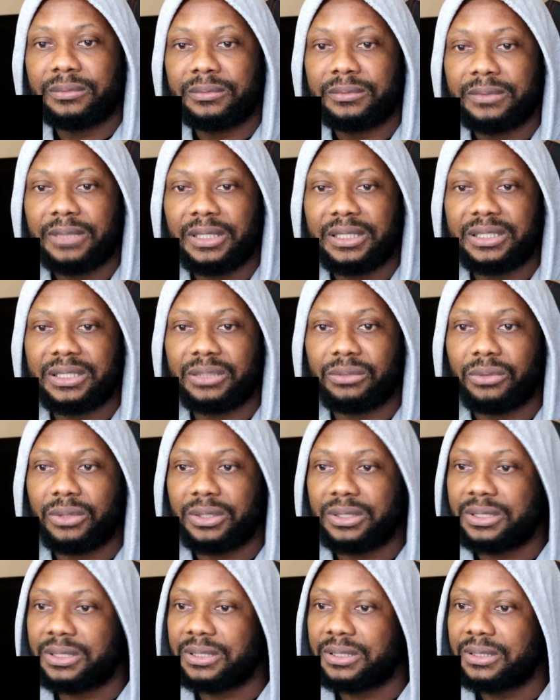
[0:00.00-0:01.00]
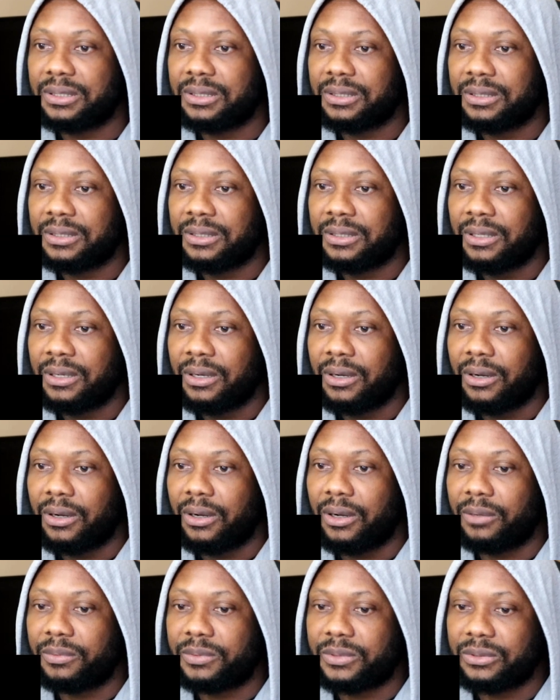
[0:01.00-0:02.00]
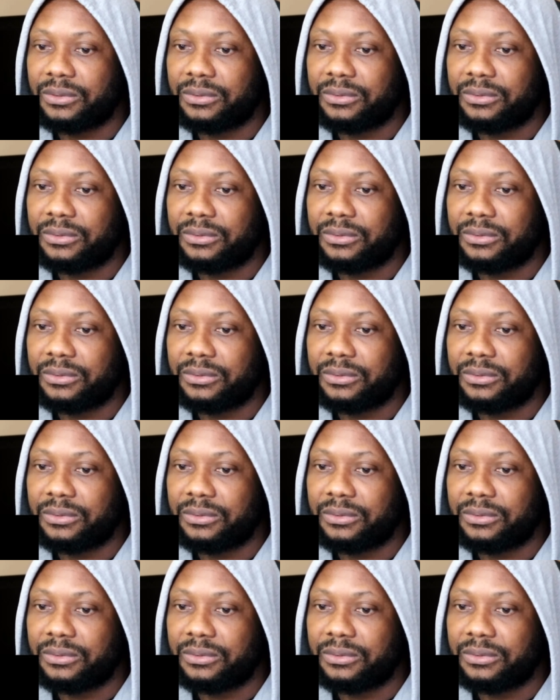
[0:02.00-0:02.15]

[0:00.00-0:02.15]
and see what it's up to.